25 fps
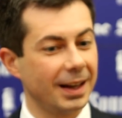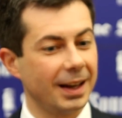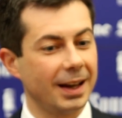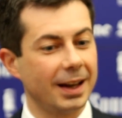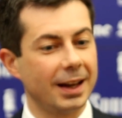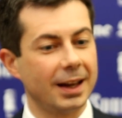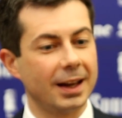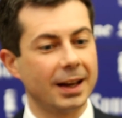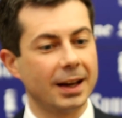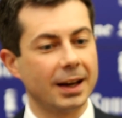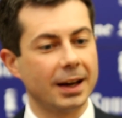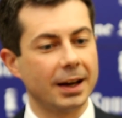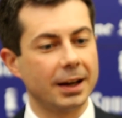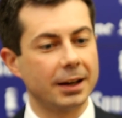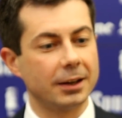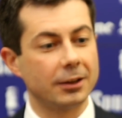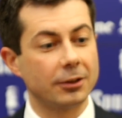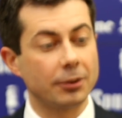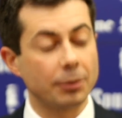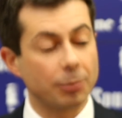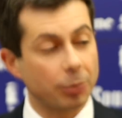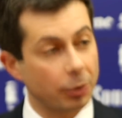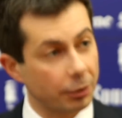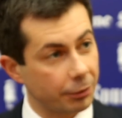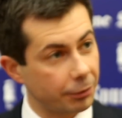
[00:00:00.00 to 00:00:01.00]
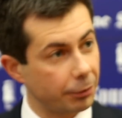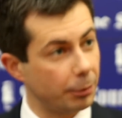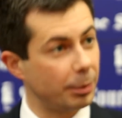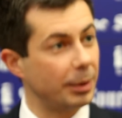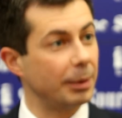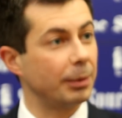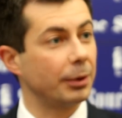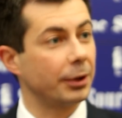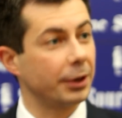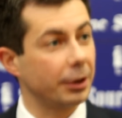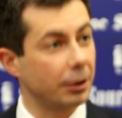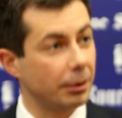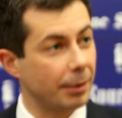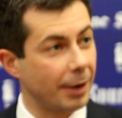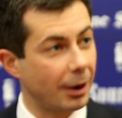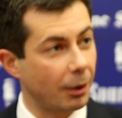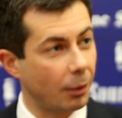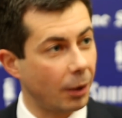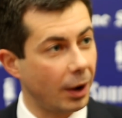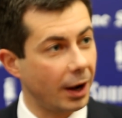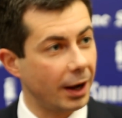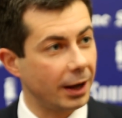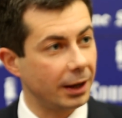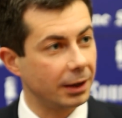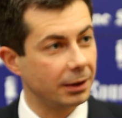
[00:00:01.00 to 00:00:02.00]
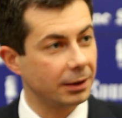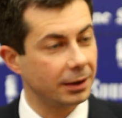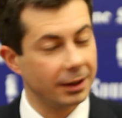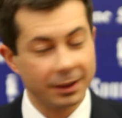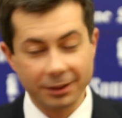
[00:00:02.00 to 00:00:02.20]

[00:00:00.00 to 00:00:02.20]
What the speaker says: And it's important for people to hear about why.